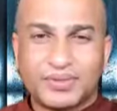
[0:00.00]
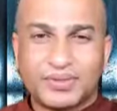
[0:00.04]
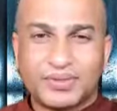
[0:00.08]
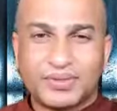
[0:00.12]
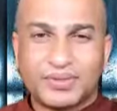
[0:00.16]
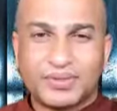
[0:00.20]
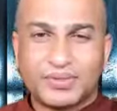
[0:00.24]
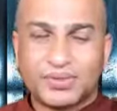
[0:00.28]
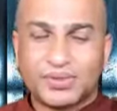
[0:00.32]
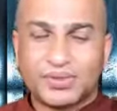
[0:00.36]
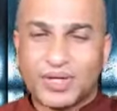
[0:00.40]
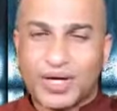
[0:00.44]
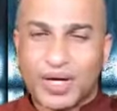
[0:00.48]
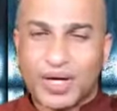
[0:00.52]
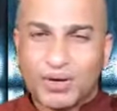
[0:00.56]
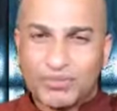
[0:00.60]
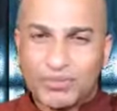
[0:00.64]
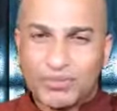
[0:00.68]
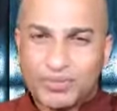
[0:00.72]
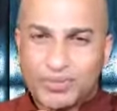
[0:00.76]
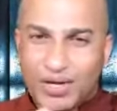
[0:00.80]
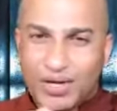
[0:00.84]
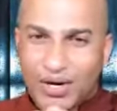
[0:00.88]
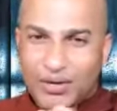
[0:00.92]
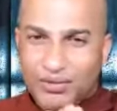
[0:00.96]
So now
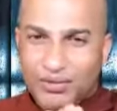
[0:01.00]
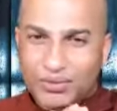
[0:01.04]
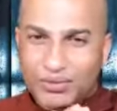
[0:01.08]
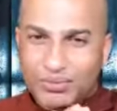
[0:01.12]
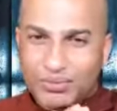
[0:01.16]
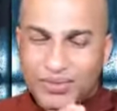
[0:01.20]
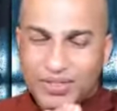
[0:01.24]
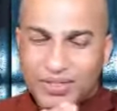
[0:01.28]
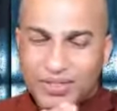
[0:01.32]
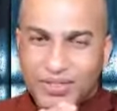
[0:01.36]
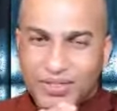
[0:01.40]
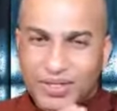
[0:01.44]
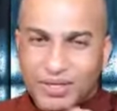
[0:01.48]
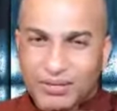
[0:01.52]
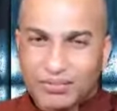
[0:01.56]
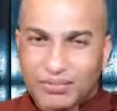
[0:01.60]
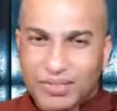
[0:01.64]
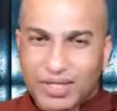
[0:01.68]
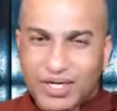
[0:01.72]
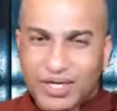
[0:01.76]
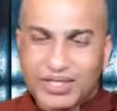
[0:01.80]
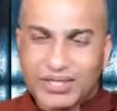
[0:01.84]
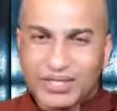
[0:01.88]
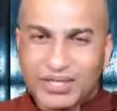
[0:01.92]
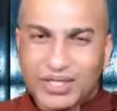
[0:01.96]
you have to be now
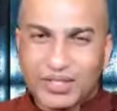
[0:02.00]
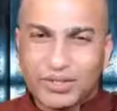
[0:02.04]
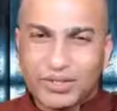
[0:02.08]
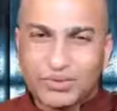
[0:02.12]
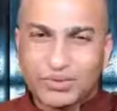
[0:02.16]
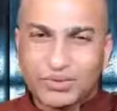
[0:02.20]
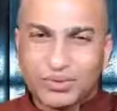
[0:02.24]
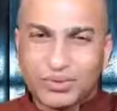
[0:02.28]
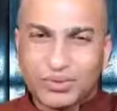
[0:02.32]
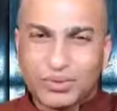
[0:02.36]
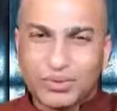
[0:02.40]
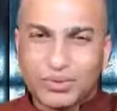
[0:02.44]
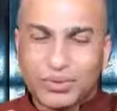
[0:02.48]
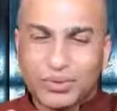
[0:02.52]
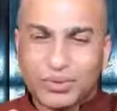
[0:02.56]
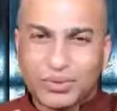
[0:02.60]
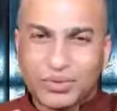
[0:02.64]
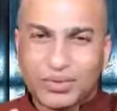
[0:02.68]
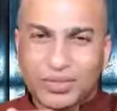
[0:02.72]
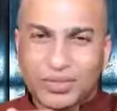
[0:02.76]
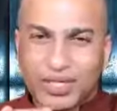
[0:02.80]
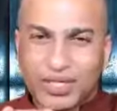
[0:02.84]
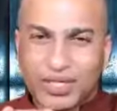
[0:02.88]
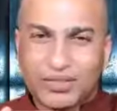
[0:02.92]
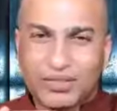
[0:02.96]
I think you
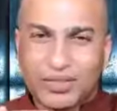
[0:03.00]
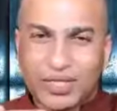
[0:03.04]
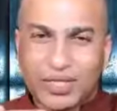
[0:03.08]
it,